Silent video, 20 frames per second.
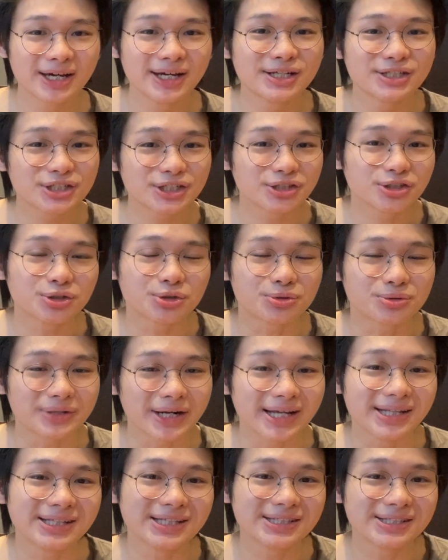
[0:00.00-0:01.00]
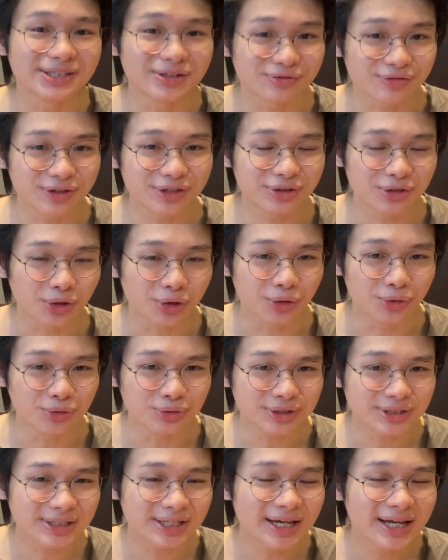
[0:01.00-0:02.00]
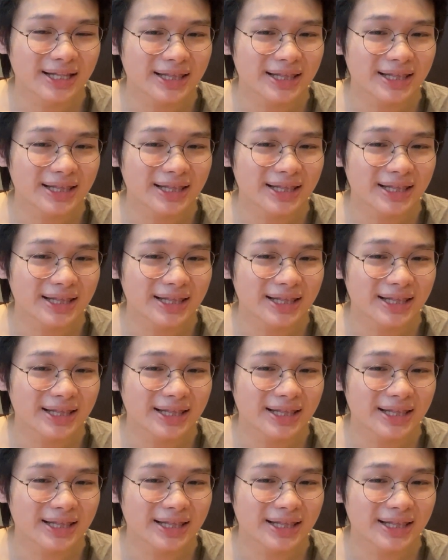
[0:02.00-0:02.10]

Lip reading: just to create these different tones,